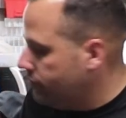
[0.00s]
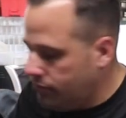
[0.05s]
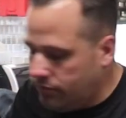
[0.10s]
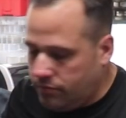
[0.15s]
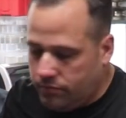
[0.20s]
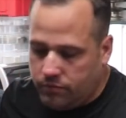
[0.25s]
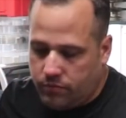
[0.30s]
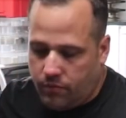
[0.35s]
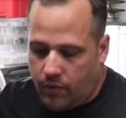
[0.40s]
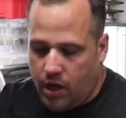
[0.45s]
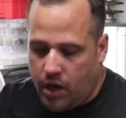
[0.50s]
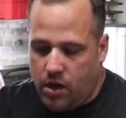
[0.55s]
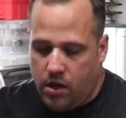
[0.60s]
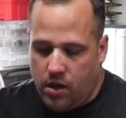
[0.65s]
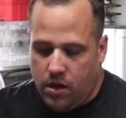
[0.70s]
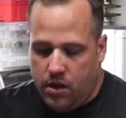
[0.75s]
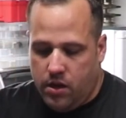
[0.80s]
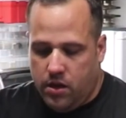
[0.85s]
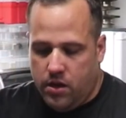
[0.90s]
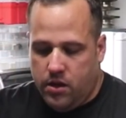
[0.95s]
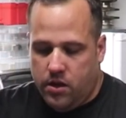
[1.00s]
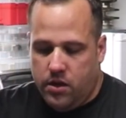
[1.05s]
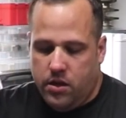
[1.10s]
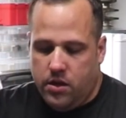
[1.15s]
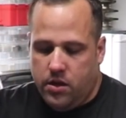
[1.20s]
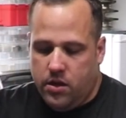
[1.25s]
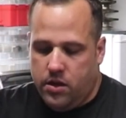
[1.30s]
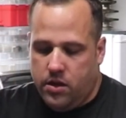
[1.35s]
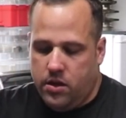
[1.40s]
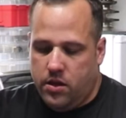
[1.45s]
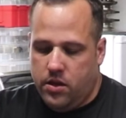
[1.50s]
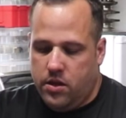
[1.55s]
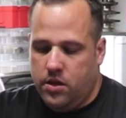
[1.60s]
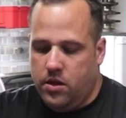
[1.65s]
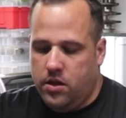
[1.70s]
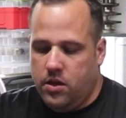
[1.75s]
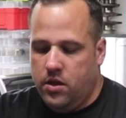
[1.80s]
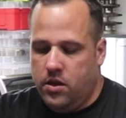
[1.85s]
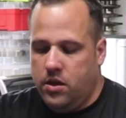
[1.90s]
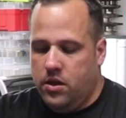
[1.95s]

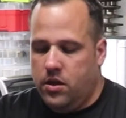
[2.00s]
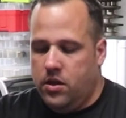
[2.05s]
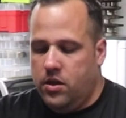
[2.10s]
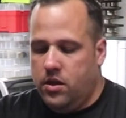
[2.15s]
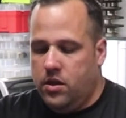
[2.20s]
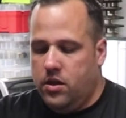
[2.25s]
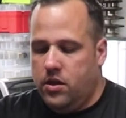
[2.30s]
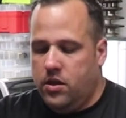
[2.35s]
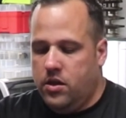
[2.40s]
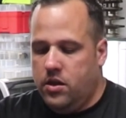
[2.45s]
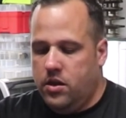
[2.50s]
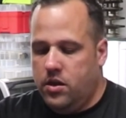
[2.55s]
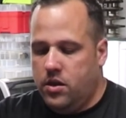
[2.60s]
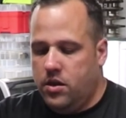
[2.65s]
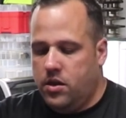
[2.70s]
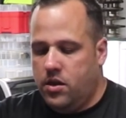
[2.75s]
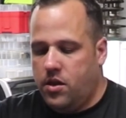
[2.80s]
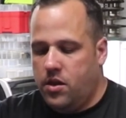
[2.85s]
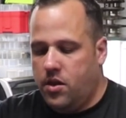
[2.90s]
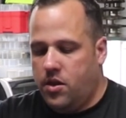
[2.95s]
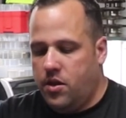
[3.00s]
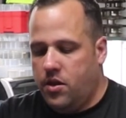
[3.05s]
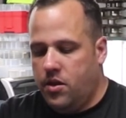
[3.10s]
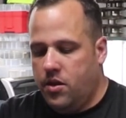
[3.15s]
Nothing is said.